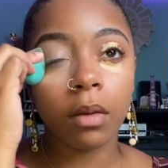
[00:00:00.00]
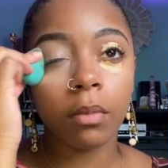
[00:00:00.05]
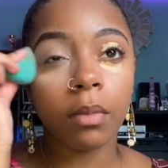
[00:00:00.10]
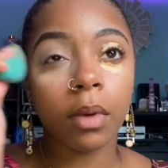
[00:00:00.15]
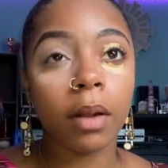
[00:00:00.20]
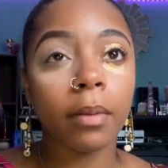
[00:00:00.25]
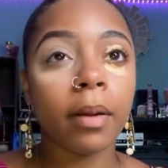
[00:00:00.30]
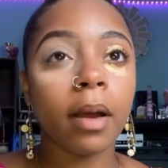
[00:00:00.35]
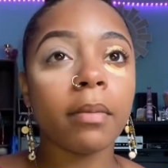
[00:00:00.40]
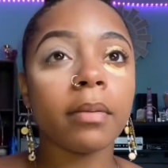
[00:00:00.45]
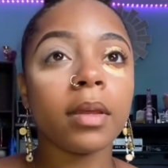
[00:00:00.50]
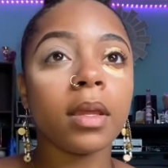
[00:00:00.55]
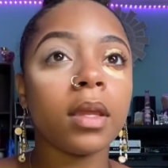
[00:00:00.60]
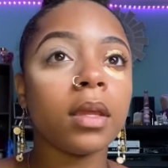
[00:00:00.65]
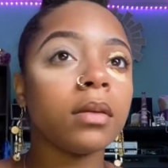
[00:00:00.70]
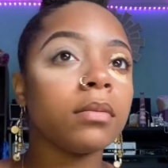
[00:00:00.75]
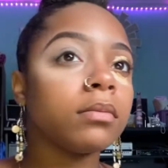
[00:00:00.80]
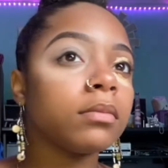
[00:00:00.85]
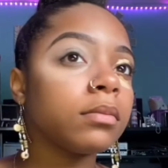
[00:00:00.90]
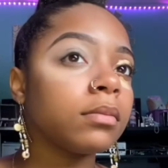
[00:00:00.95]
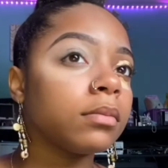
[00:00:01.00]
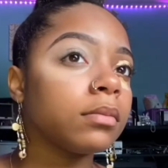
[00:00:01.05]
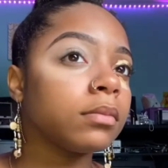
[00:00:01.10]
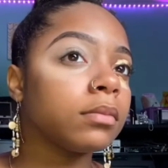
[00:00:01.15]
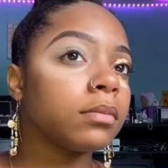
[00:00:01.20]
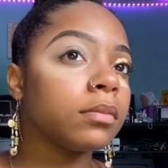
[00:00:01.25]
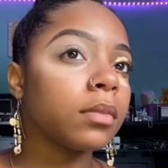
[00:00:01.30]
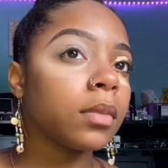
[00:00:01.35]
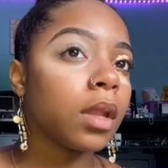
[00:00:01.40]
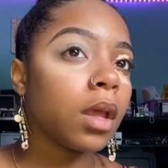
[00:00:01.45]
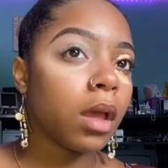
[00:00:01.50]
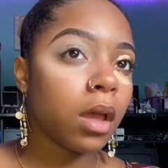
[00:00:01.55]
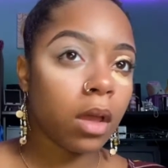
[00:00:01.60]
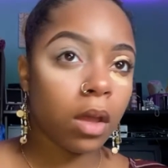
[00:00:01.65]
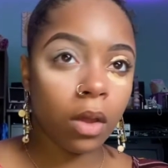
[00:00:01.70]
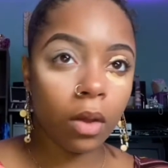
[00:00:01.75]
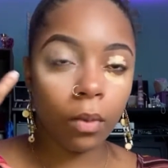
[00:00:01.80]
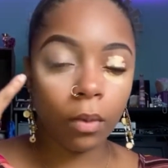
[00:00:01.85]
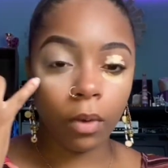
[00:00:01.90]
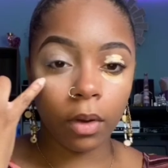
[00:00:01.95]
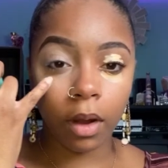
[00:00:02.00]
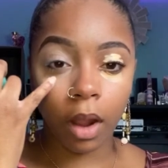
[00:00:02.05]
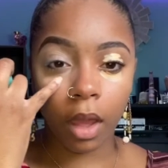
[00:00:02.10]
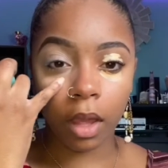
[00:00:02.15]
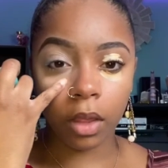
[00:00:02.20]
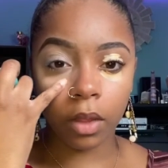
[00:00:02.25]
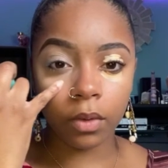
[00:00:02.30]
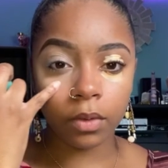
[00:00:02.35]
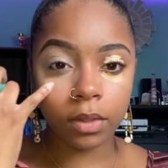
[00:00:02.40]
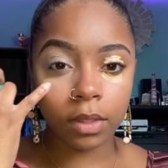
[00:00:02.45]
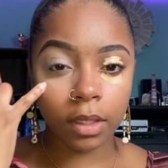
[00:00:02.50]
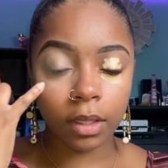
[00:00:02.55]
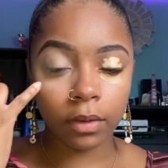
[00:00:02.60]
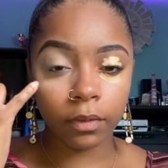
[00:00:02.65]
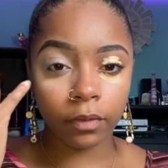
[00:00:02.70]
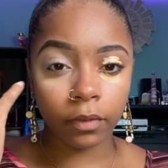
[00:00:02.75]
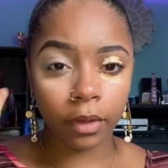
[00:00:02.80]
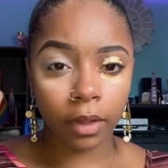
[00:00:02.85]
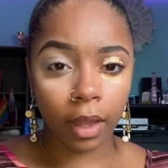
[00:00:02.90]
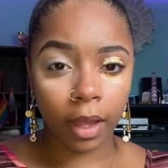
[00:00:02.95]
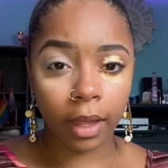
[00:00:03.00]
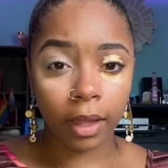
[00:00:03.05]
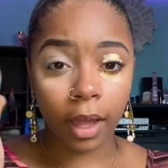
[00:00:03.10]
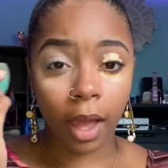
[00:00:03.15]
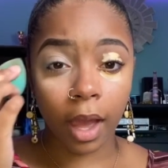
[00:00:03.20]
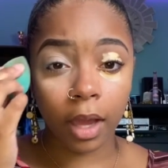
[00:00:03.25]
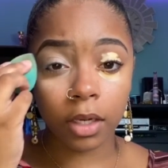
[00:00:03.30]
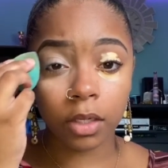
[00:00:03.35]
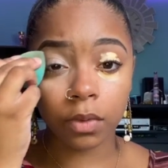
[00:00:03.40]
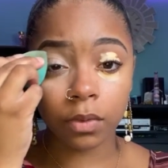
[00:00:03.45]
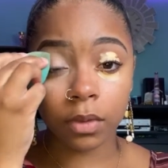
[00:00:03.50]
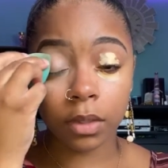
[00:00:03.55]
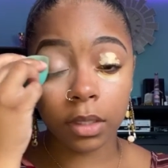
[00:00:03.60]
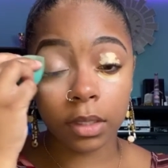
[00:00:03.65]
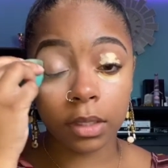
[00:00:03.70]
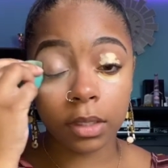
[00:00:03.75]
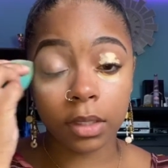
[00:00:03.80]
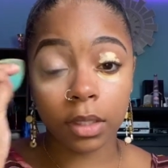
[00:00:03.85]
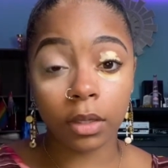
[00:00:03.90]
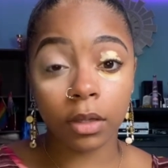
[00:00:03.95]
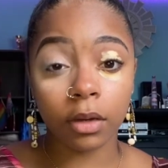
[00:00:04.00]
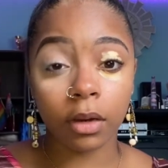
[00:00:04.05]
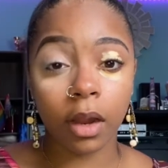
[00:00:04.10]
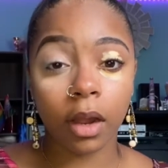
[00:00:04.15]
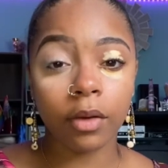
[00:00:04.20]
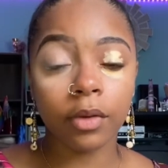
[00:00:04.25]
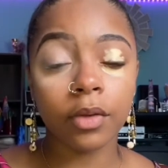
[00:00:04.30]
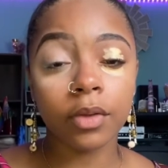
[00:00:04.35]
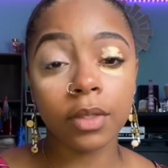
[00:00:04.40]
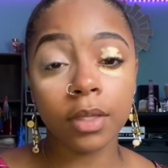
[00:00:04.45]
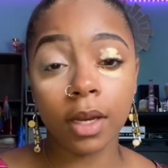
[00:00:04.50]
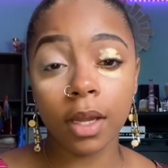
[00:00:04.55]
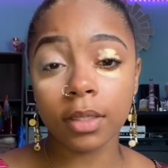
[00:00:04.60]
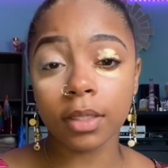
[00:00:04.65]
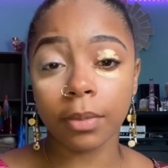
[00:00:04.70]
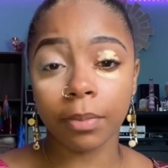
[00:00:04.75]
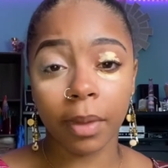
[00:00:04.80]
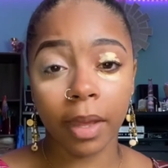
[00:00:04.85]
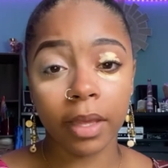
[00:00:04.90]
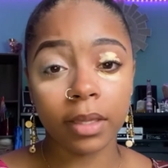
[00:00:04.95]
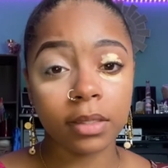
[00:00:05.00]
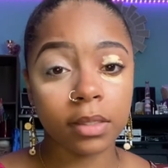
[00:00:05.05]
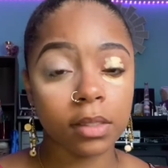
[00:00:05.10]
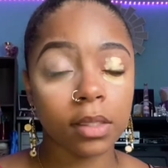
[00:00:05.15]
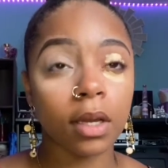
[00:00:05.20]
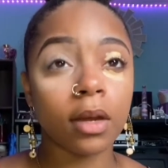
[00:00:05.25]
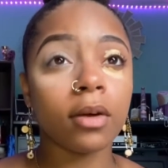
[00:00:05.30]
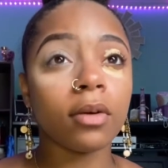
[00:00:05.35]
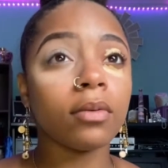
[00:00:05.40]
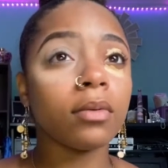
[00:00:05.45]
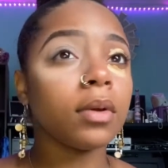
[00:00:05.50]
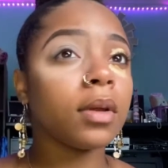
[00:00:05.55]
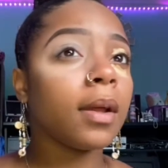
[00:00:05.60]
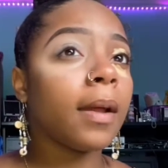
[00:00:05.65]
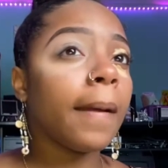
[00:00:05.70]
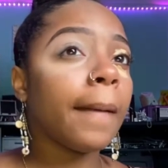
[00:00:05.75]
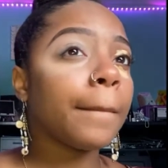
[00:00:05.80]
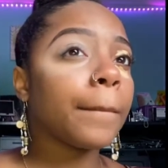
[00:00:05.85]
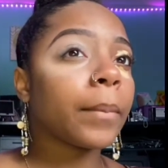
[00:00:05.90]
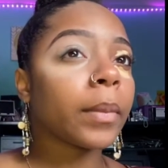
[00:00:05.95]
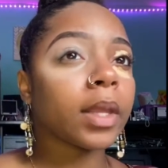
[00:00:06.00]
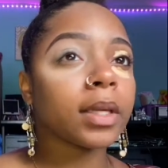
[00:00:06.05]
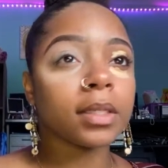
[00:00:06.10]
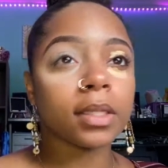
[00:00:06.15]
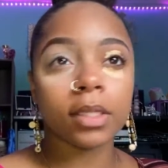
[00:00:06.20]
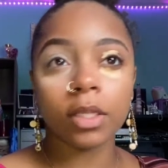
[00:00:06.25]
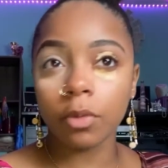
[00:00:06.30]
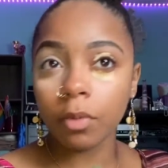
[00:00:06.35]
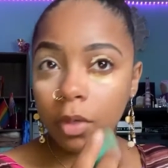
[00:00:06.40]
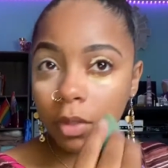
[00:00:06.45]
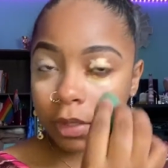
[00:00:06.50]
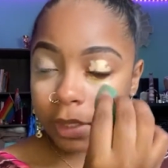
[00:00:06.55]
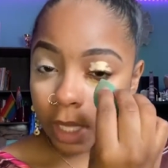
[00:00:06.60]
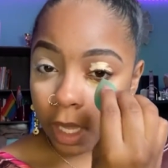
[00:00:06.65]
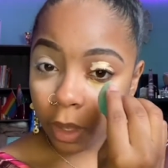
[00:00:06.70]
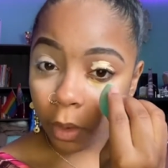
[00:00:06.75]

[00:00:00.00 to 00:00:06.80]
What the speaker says: but I probably will not use it for like actual concealer. I'll use it as a base though, because it's almost like